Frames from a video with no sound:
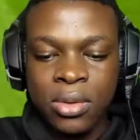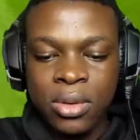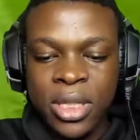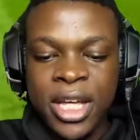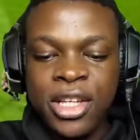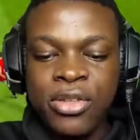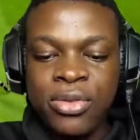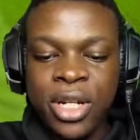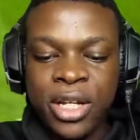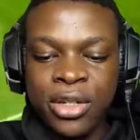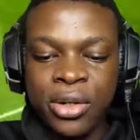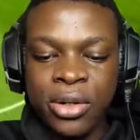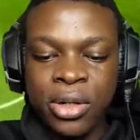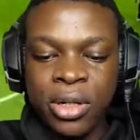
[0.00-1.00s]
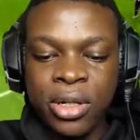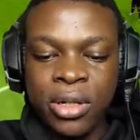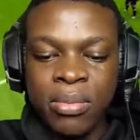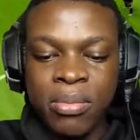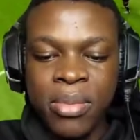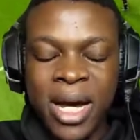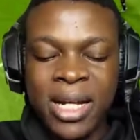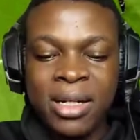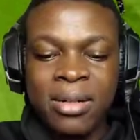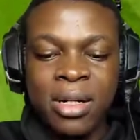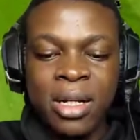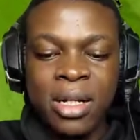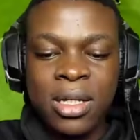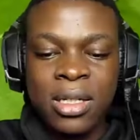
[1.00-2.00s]
Thank you, De Jong. Man,
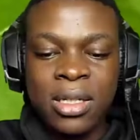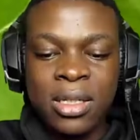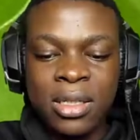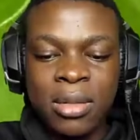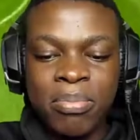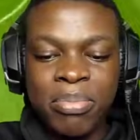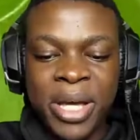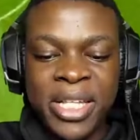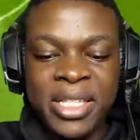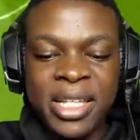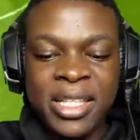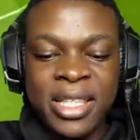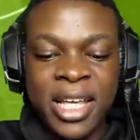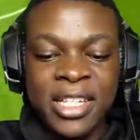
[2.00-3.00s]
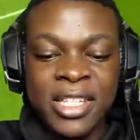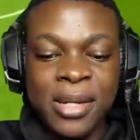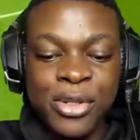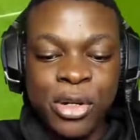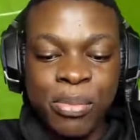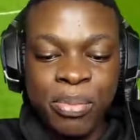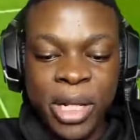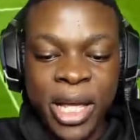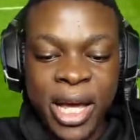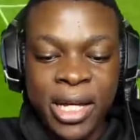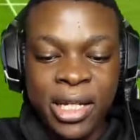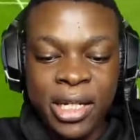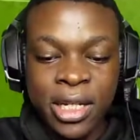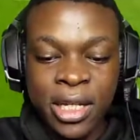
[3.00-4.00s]
the best interception player
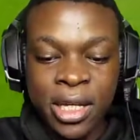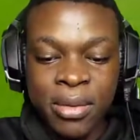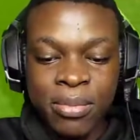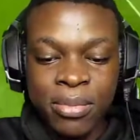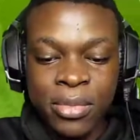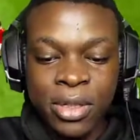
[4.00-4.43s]
in the game.